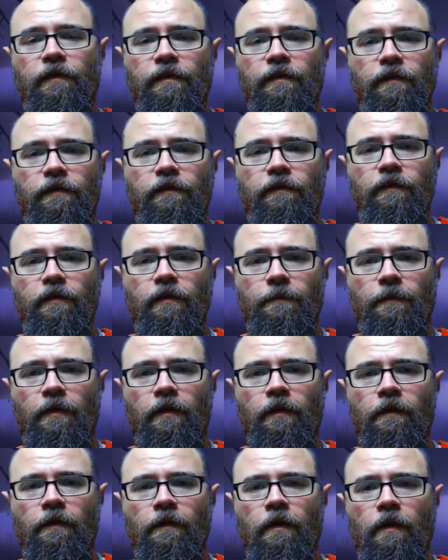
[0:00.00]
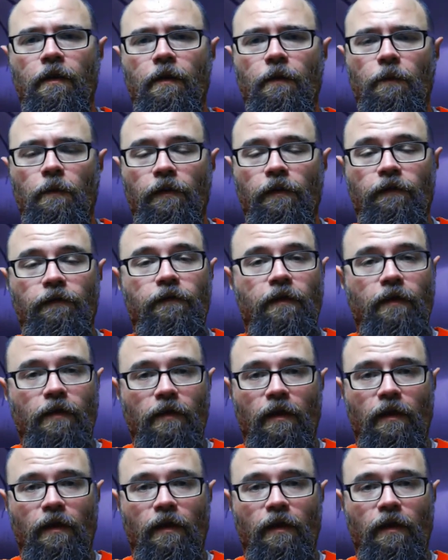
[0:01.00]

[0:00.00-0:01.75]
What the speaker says: in the cinema was the